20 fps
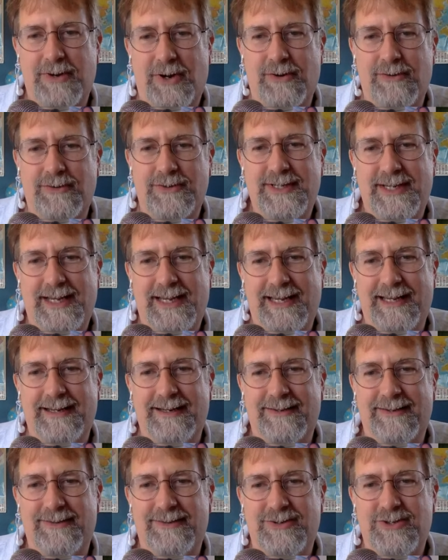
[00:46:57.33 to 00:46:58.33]
boat
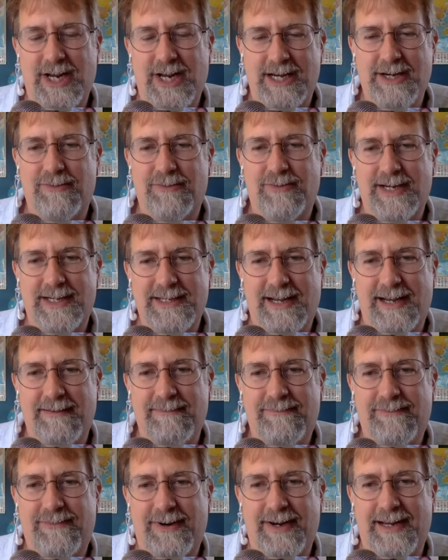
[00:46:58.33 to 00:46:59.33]
in January
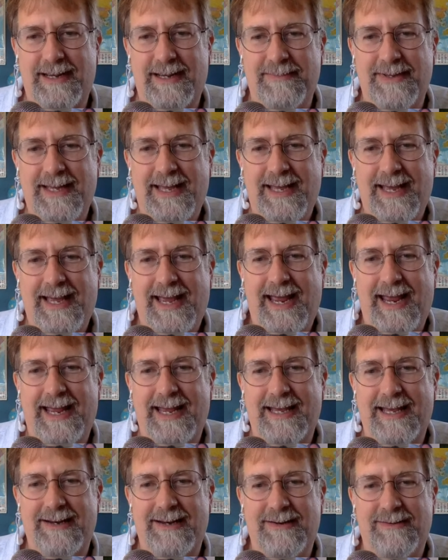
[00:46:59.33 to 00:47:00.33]
timeframe,
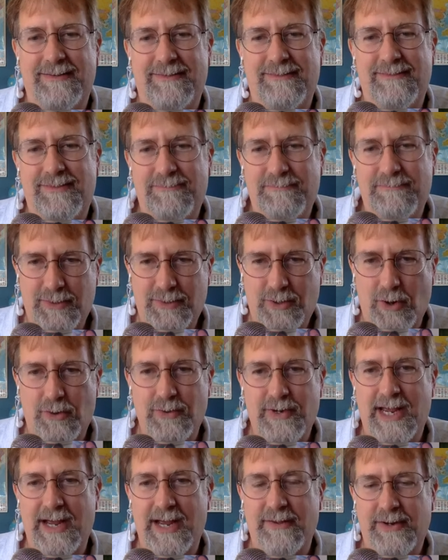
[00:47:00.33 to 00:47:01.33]
and go
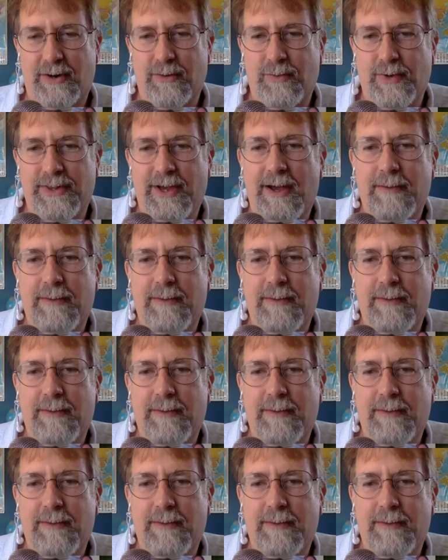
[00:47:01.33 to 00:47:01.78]
down there when the